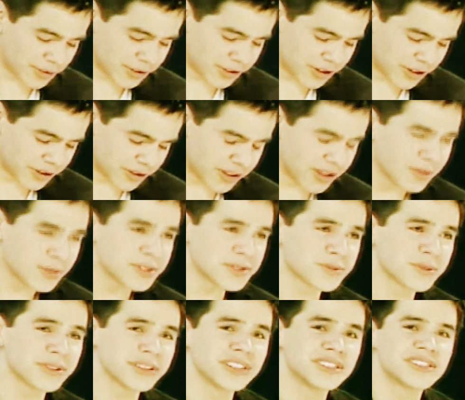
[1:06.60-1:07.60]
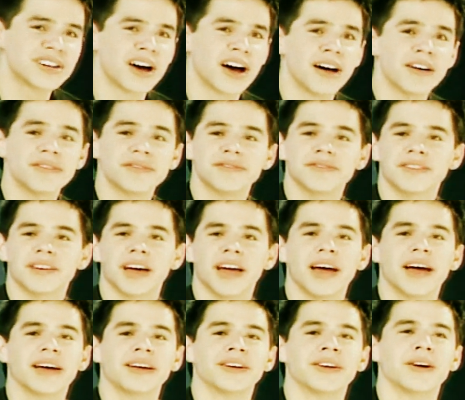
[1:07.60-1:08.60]
You know, it was really tough.
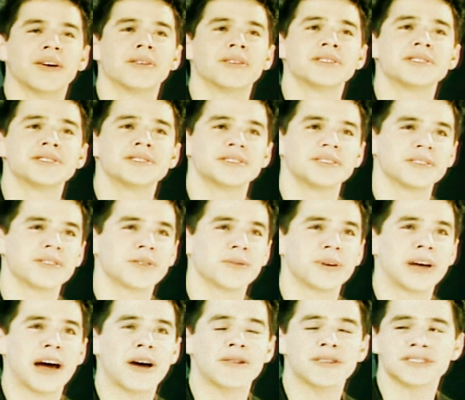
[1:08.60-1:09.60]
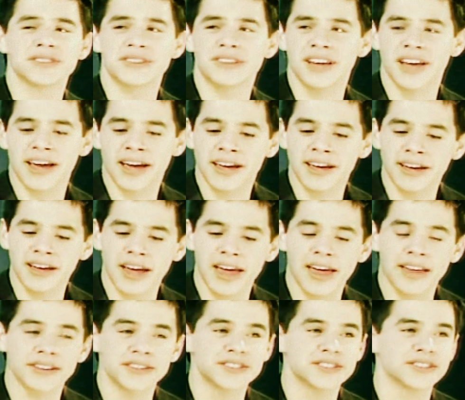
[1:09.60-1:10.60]
You know, it's 3 hours a day.
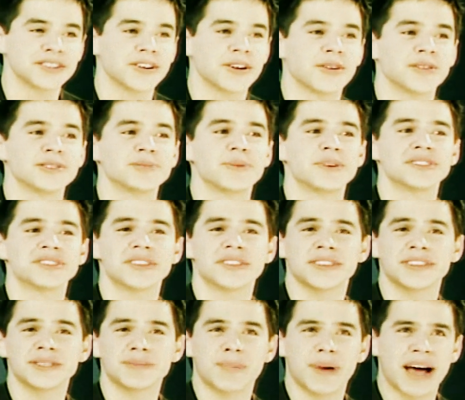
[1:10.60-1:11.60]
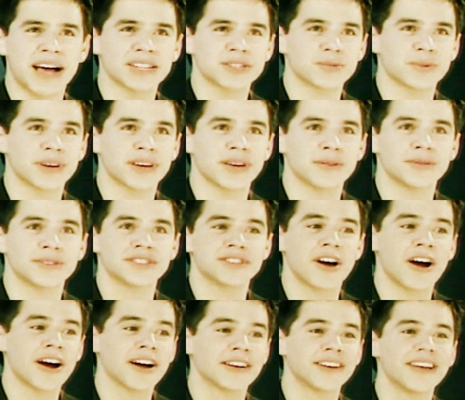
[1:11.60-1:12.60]
And, you know, especially this past week, it was
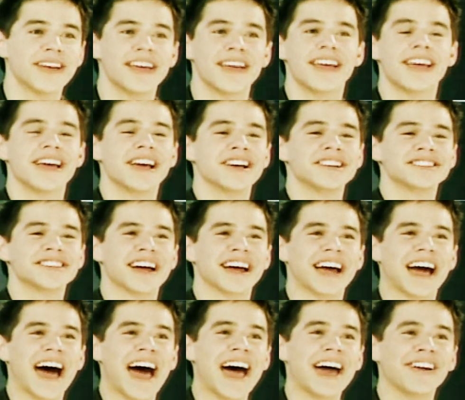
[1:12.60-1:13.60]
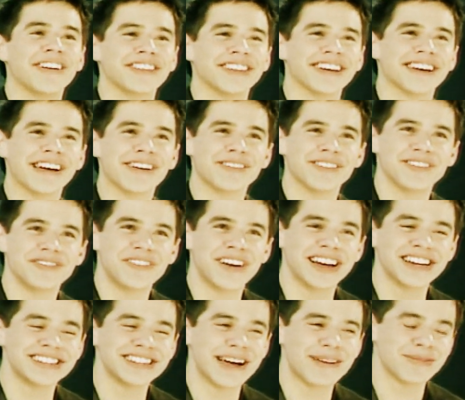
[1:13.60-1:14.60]
hard. It's like, I don't think I'm going to
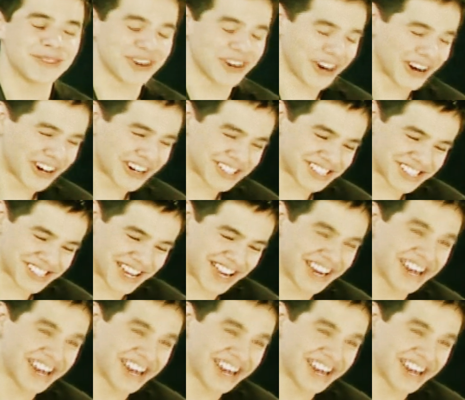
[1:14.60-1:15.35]
find time to rehearse